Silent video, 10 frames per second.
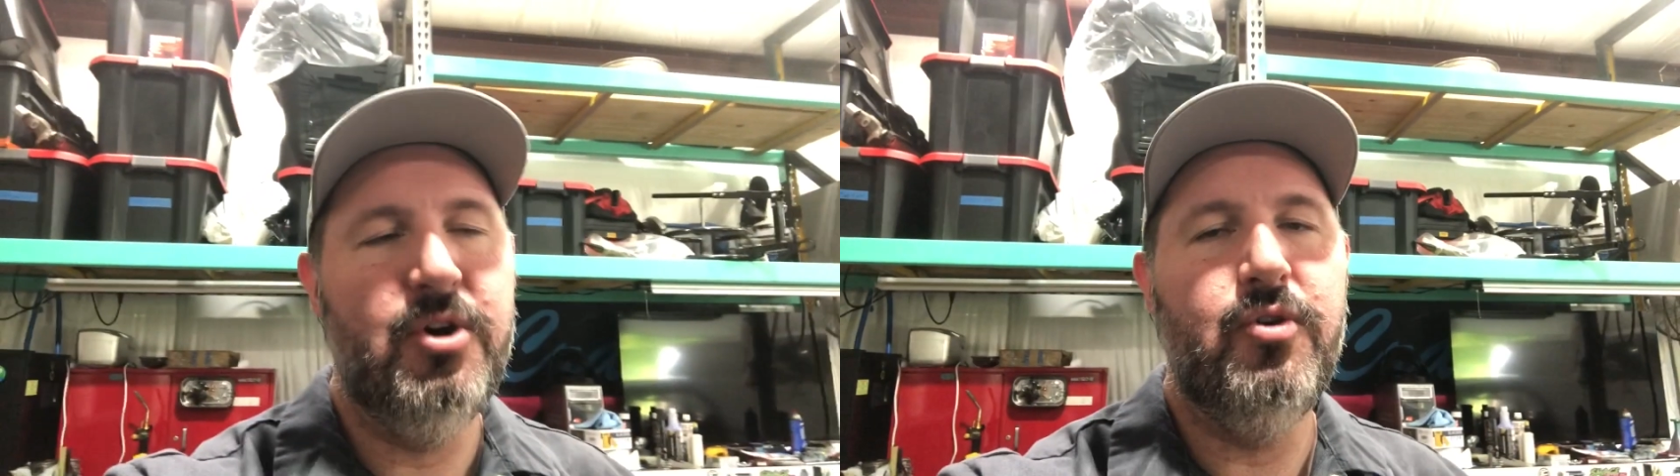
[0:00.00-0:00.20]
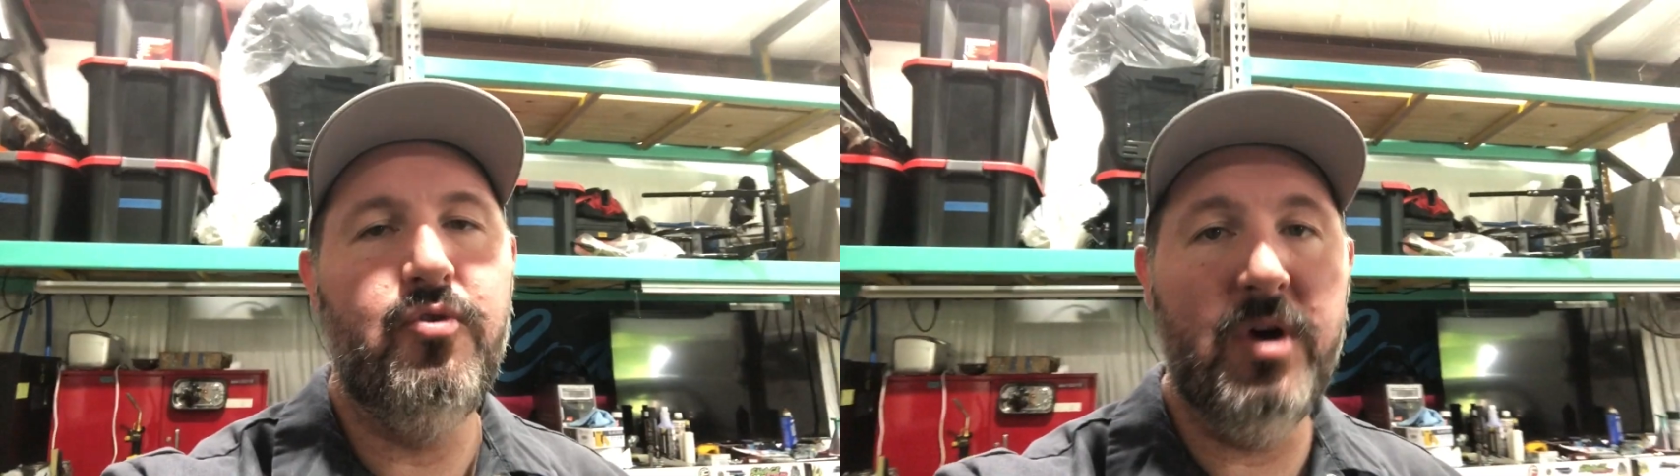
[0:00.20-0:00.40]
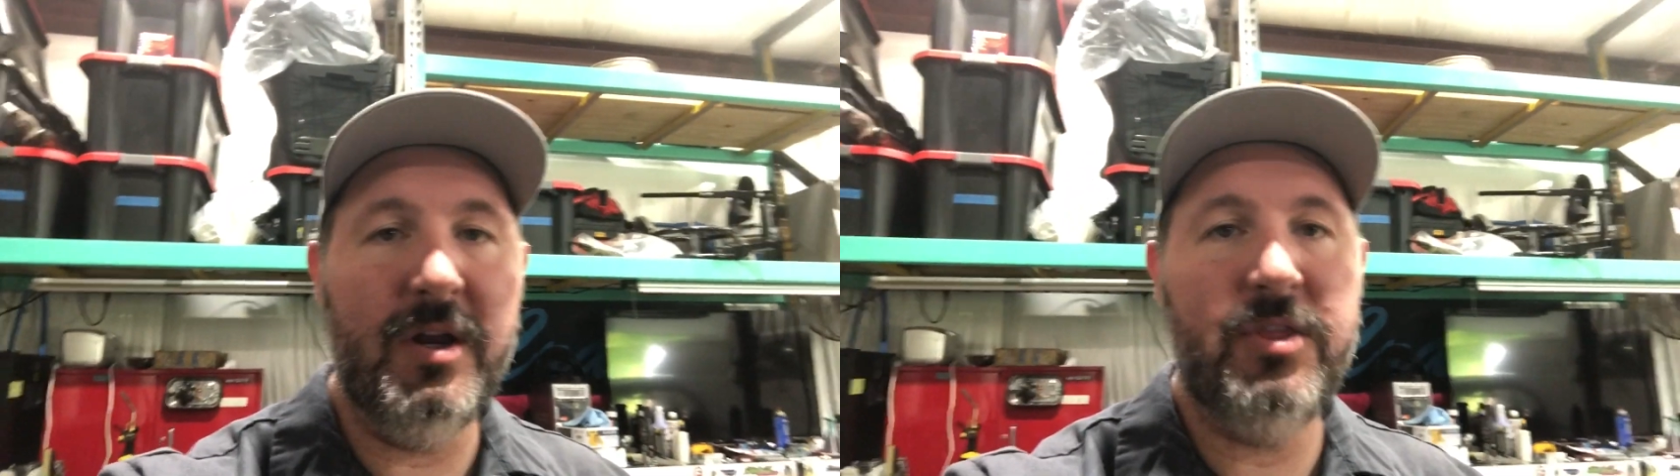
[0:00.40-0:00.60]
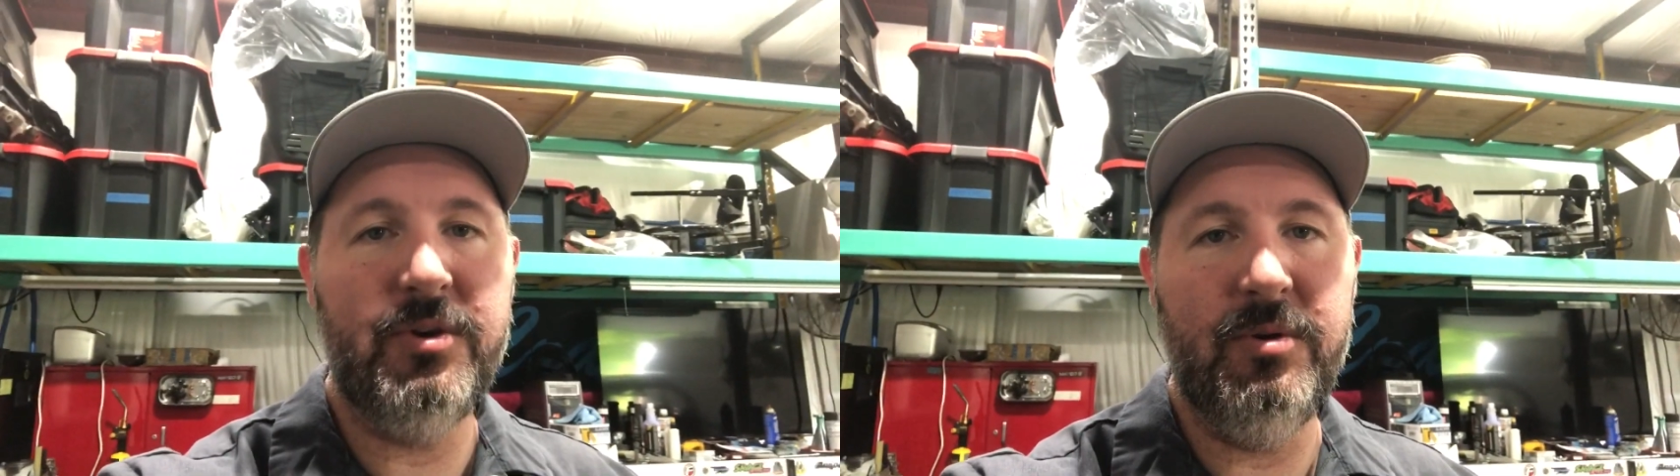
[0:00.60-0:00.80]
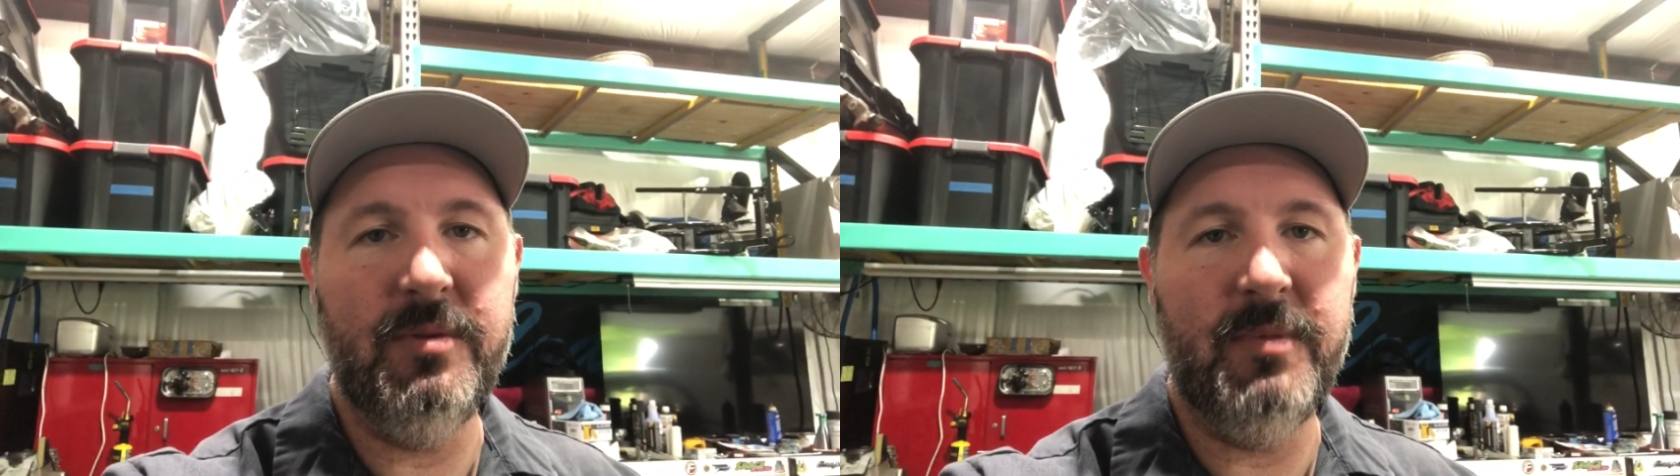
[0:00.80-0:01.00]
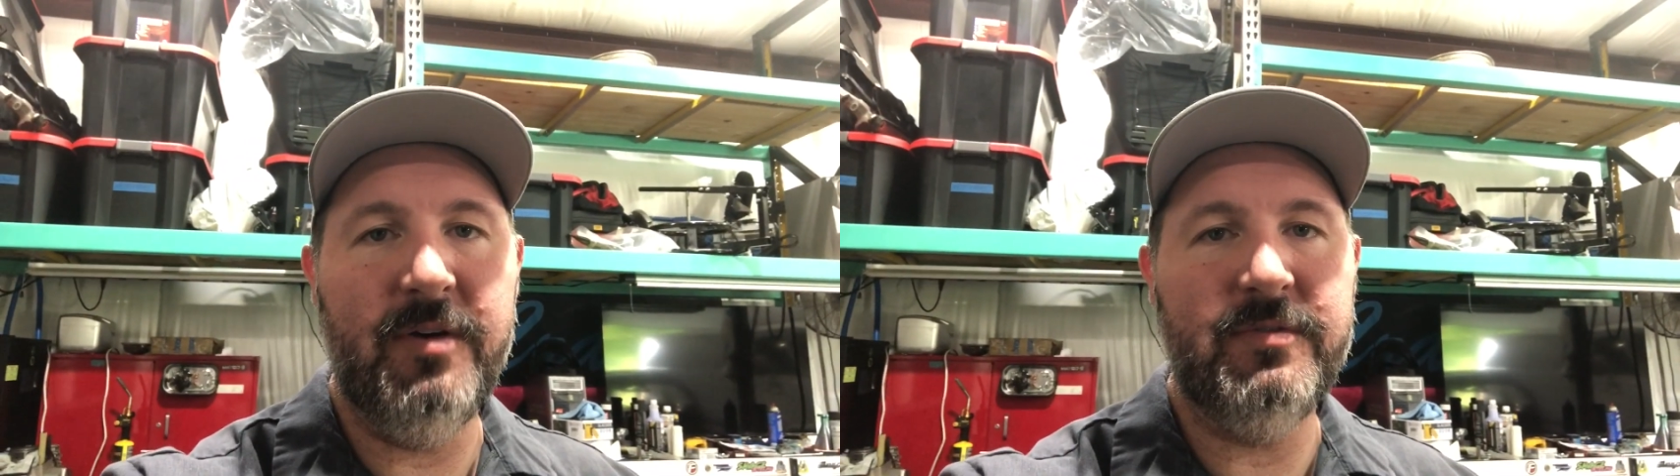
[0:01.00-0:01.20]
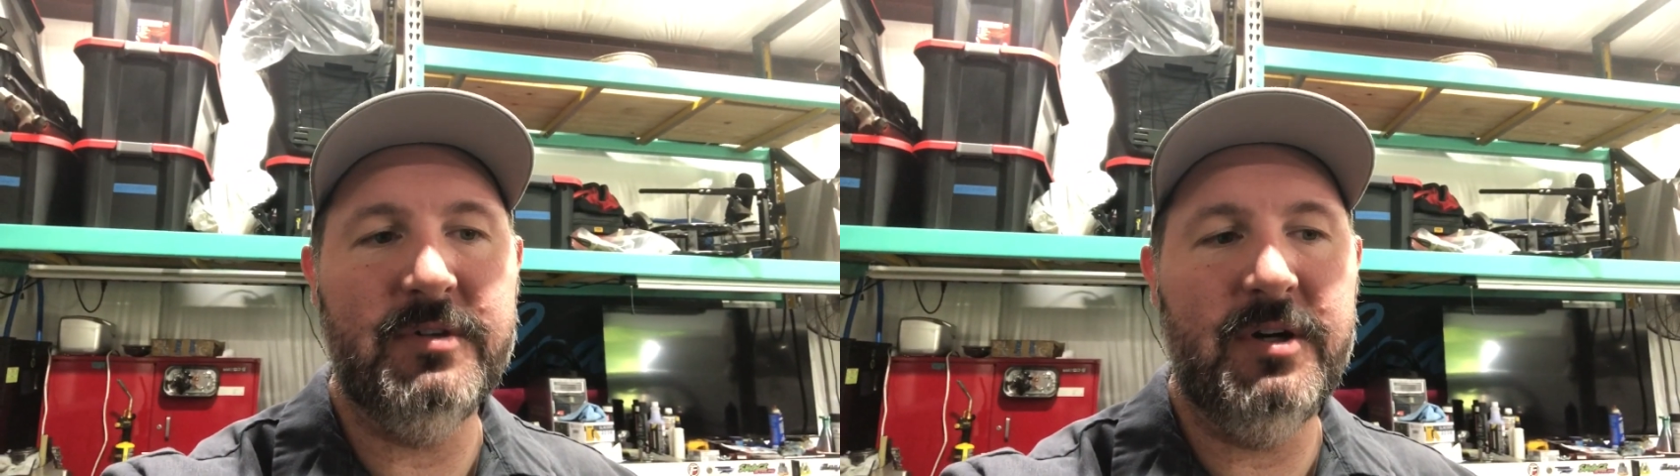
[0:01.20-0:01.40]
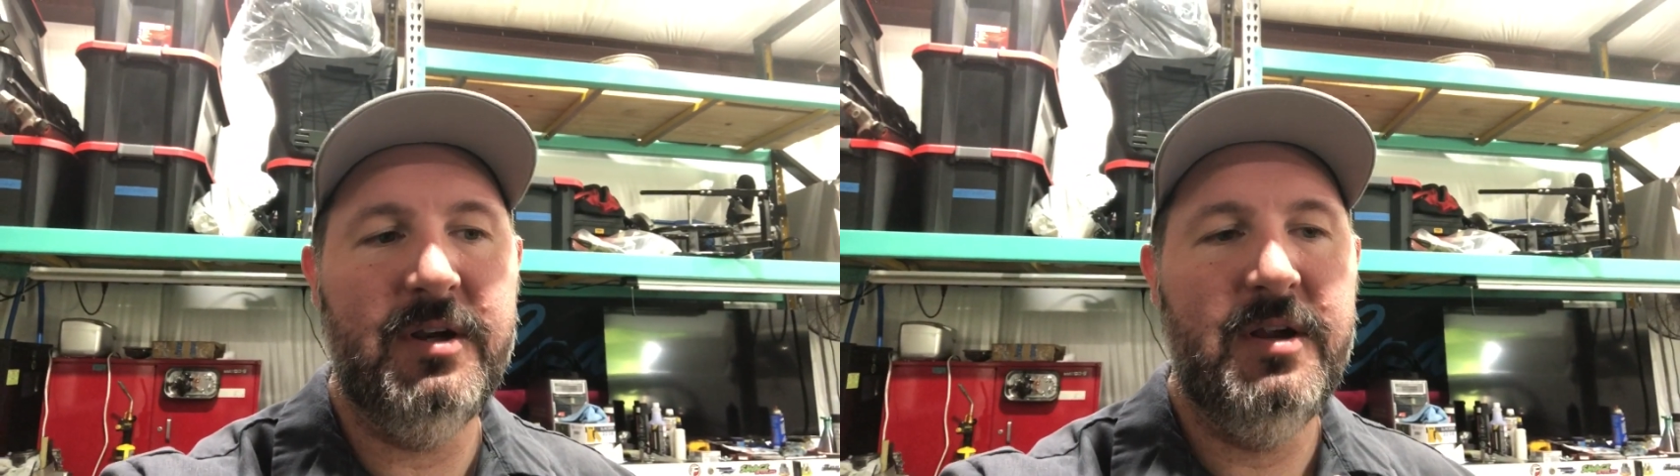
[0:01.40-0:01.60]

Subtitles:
run it through the muffler